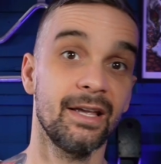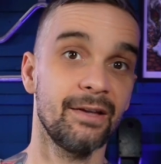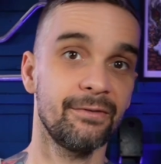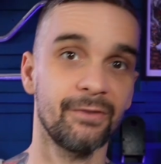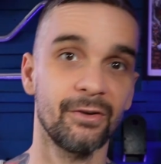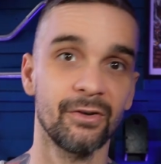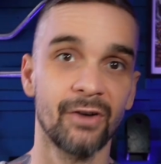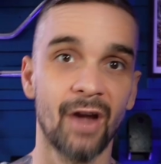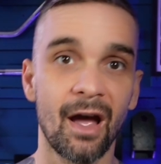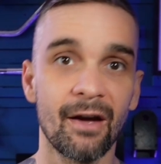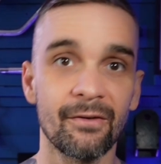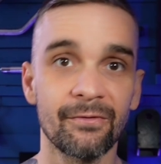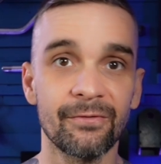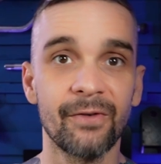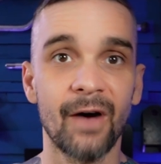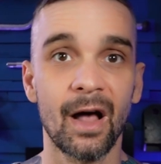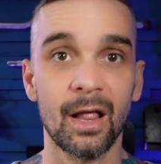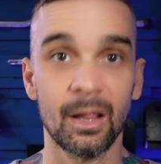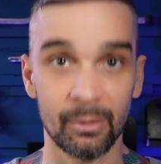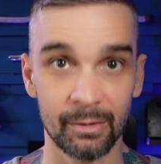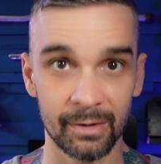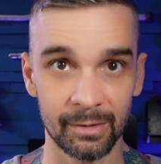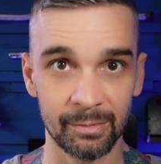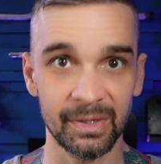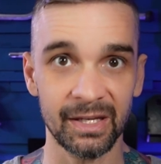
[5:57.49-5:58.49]
If you're not
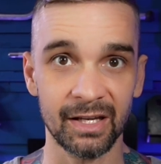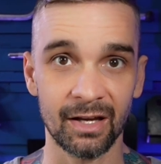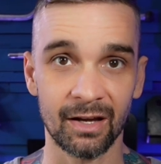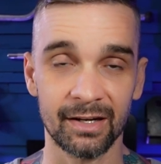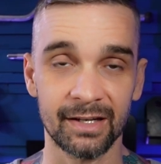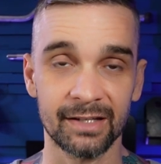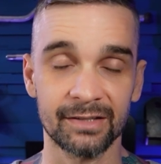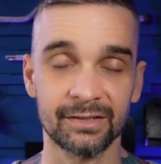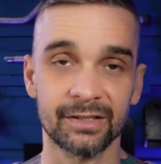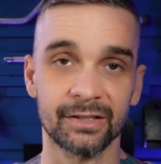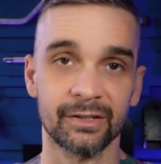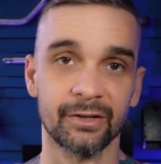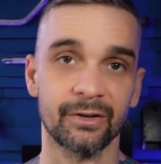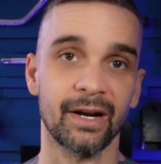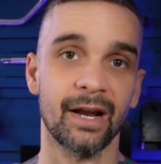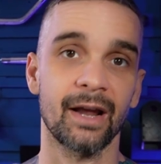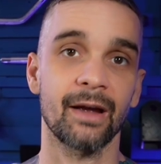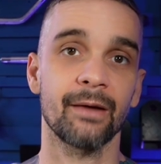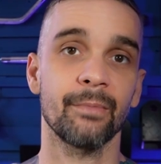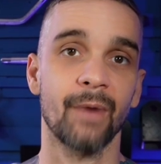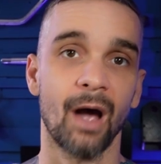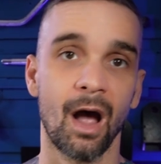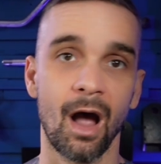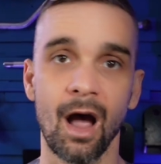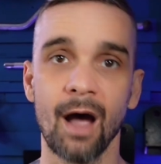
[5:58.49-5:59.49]
following me on
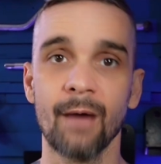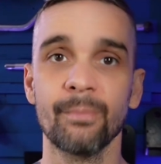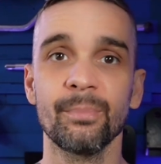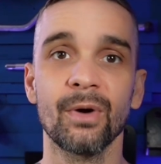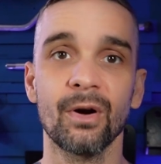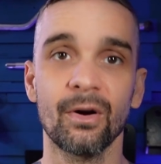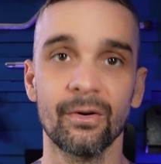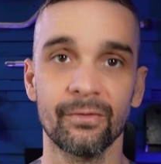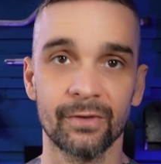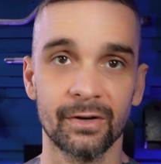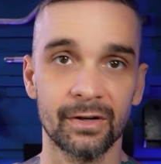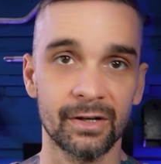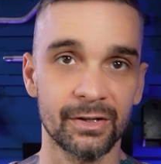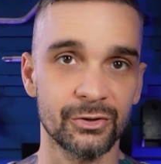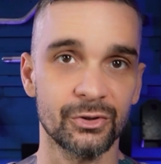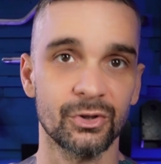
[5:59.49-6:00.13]
Instagram, hop over and